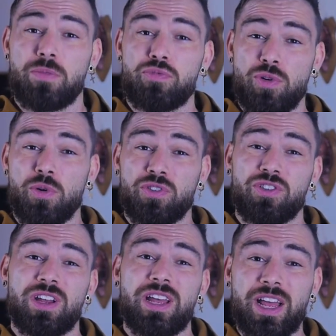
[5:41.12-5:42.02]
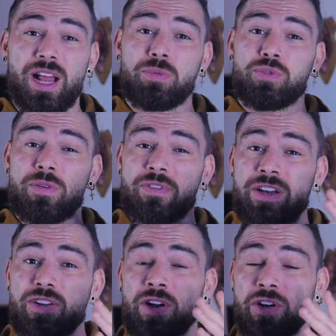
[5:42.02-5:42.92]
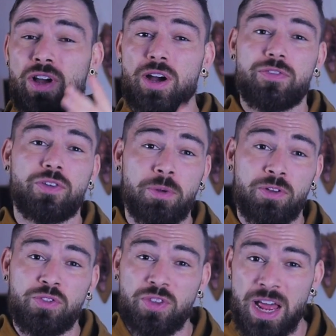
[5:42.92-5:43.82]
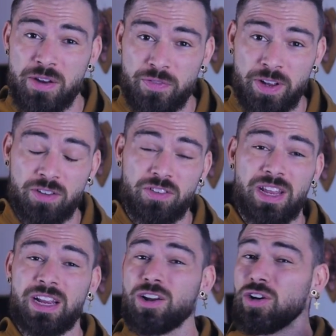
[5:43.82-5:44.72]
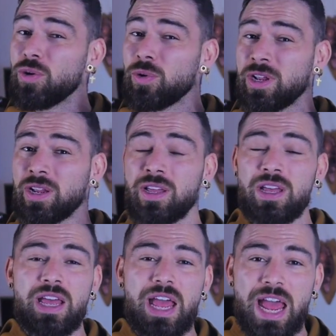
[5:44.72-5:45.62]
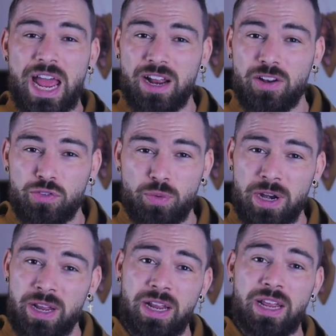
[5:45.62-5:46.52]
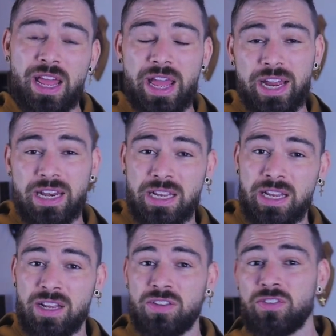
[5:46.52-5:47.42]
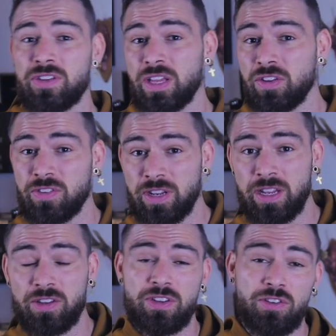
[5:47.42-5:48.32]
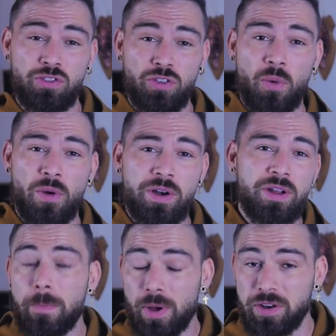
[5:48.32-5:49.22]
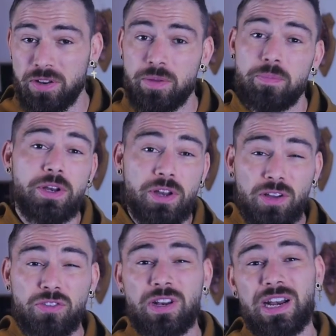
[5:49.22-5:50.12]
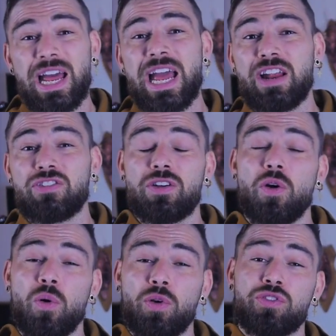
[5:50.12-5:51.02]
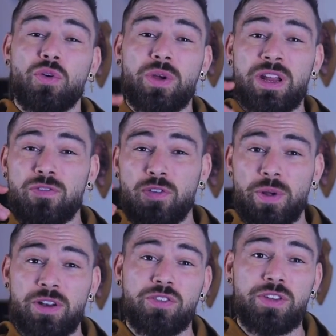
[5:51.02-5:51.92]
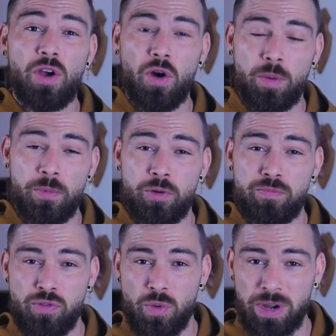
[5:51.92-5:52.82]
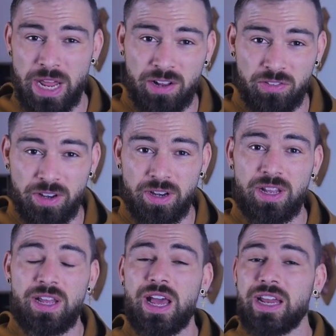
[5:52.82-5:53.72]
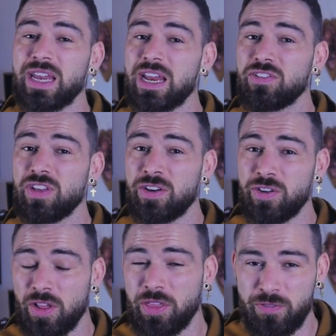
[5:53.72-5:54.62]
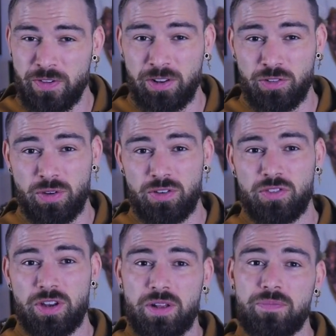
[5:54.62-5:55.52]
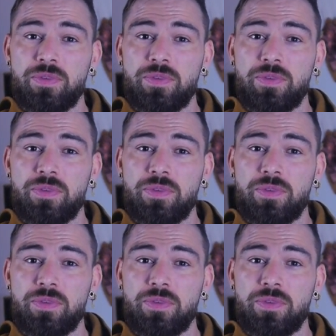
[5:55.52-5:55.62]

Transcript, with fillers: approach helps prevent uncomfortable side effects, including ankle swelling, headaches, dizziness, and so on. But minoxidil actually also influences the hormone prolactin, and that is another thing to consider.